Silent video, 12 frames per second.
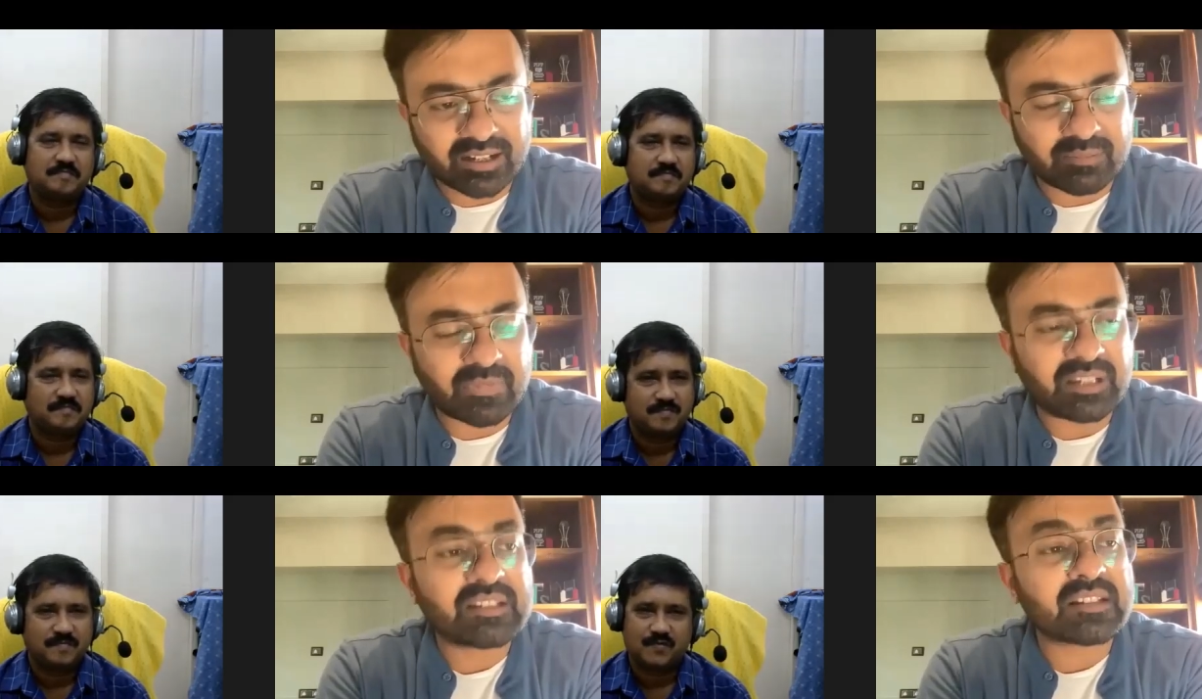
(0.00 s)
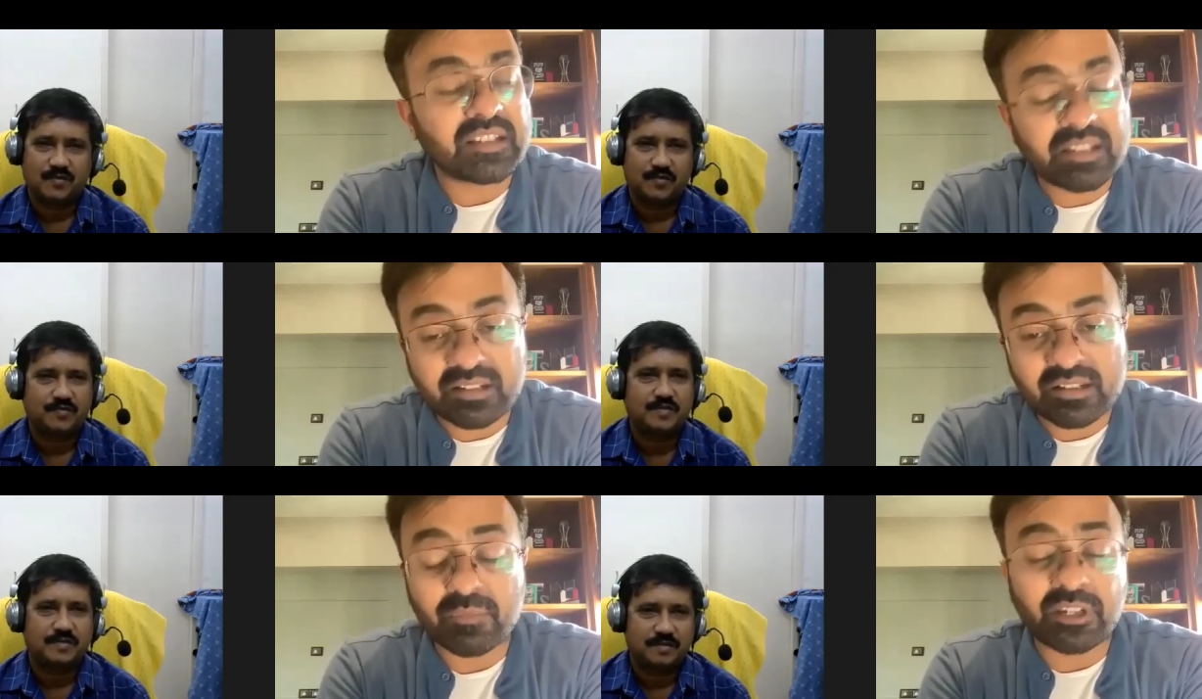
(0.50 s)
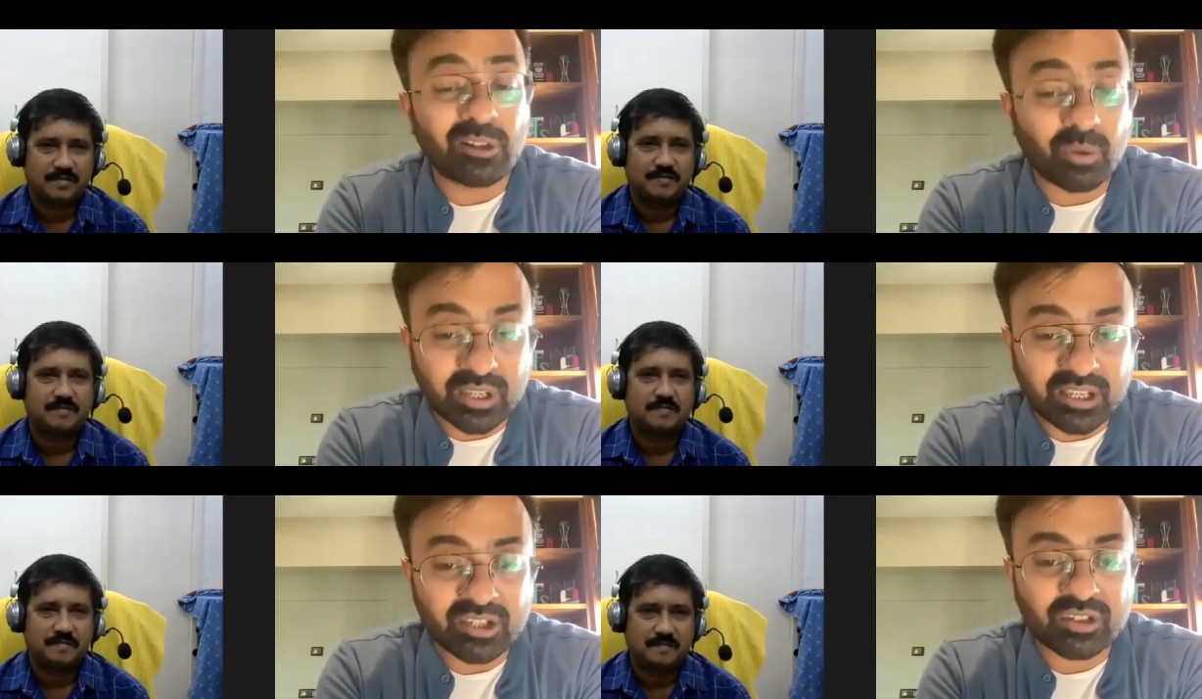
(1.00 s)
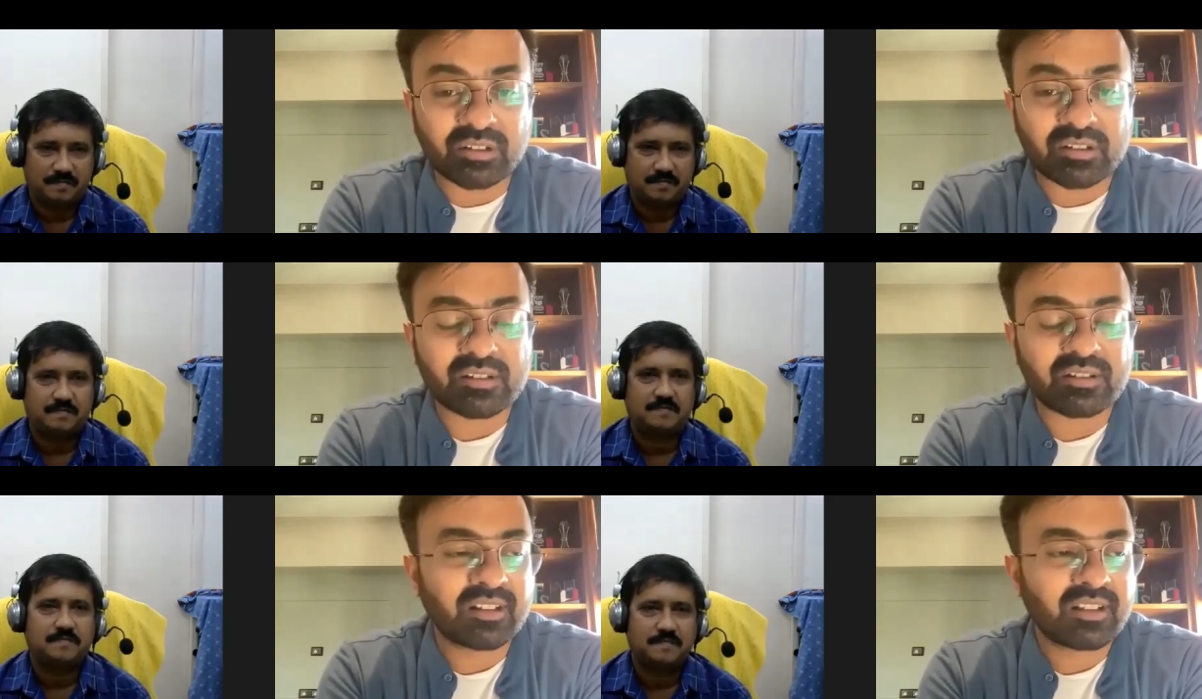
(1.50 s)
Speaker 1: it. Many scenes, many locations.
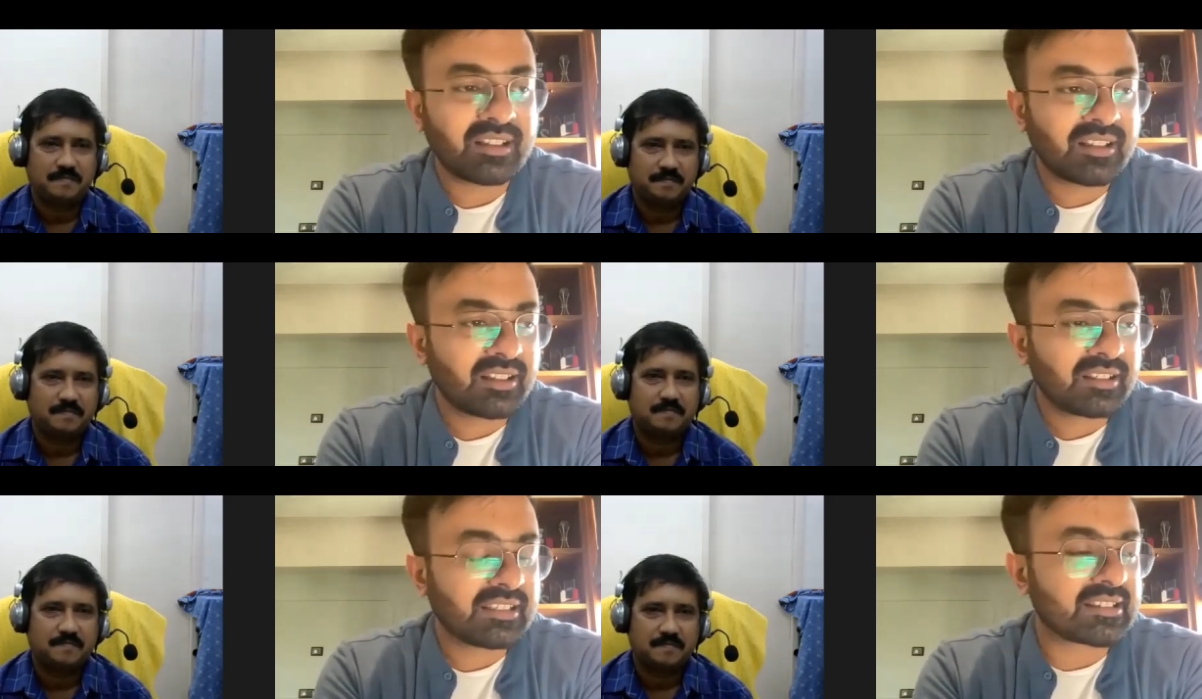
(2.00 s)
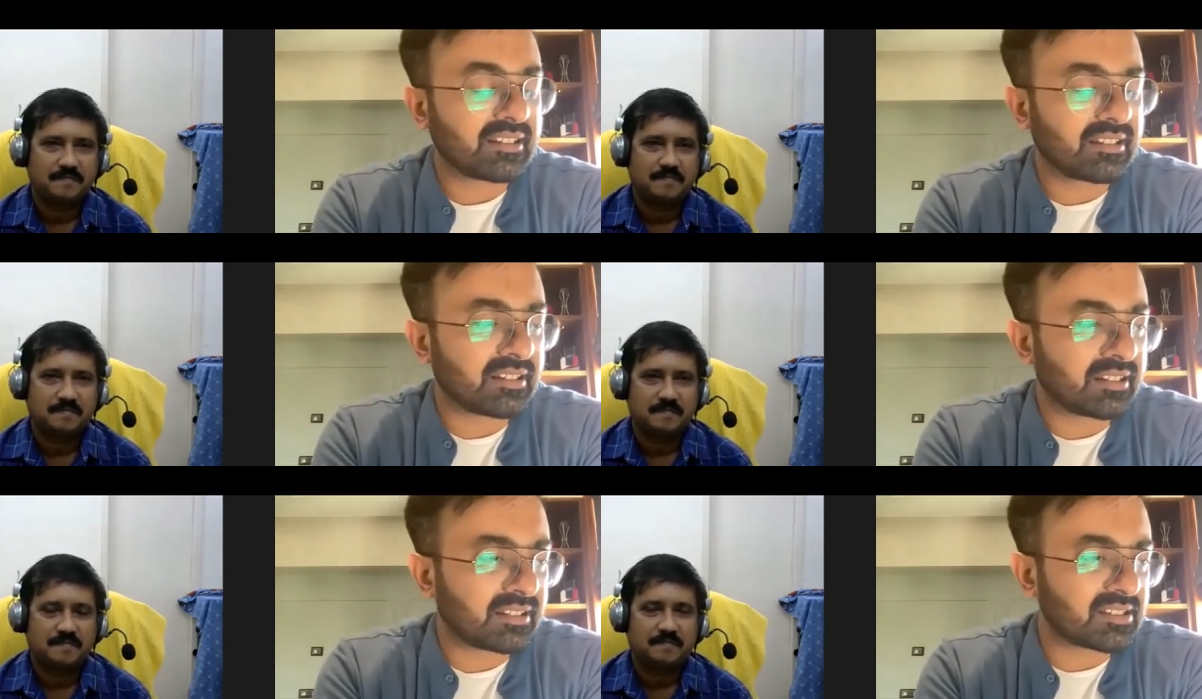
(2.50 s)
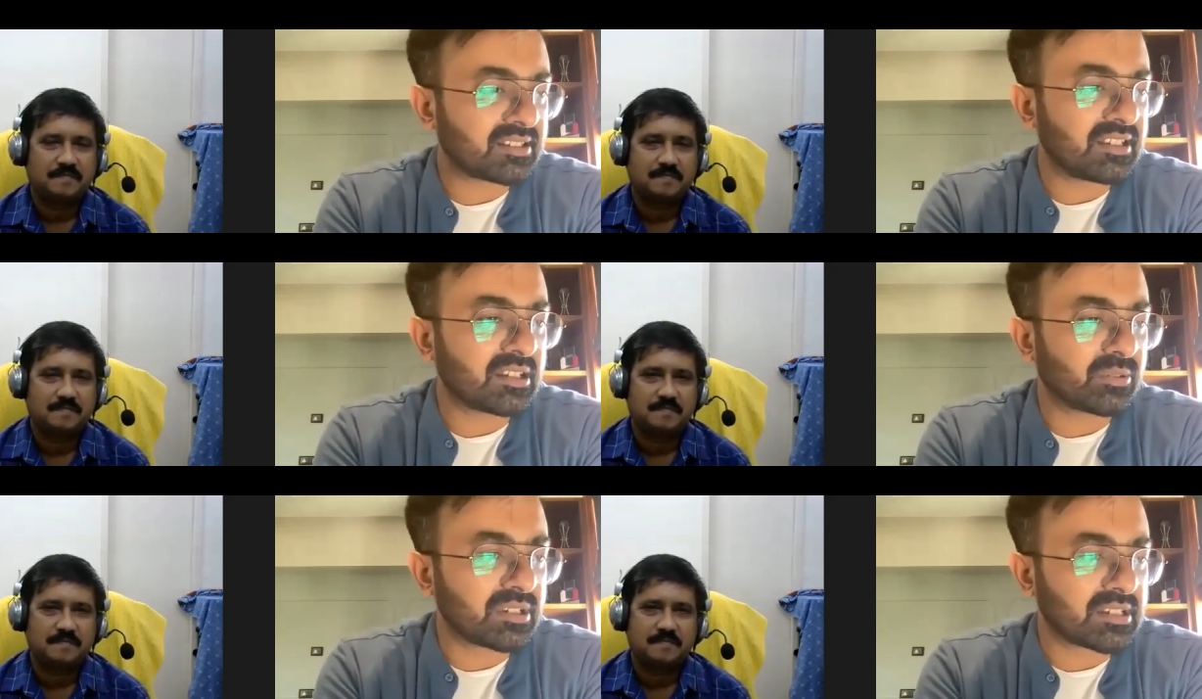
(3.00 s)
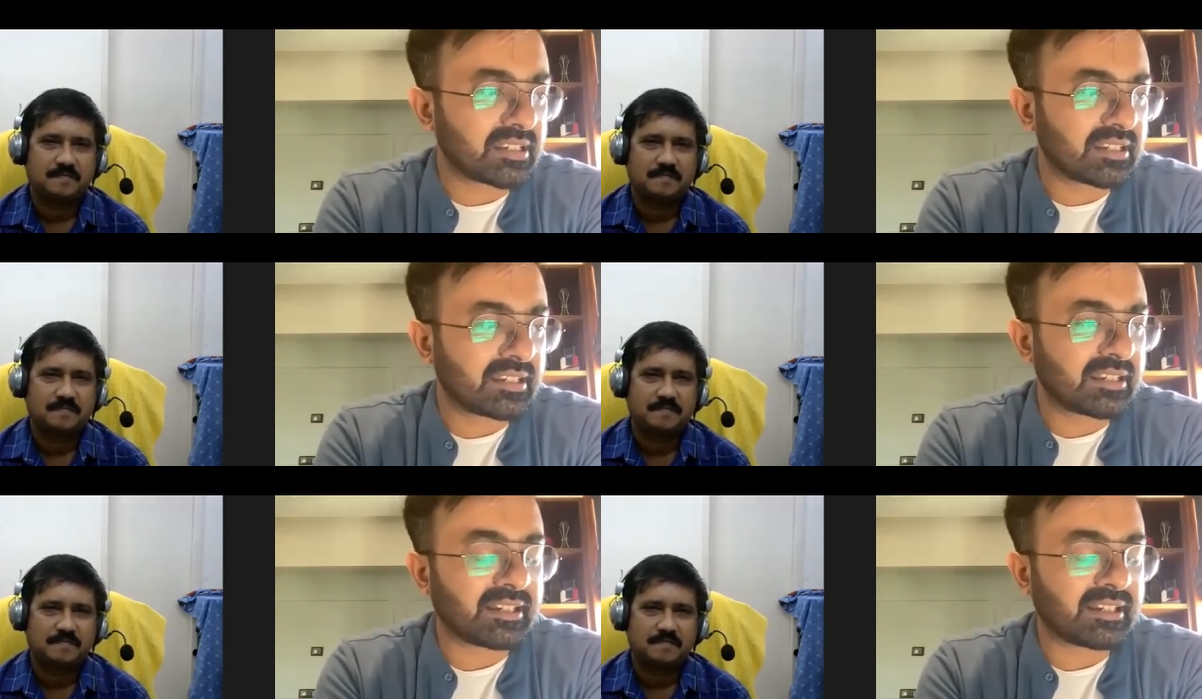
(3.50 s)
There's a sequence in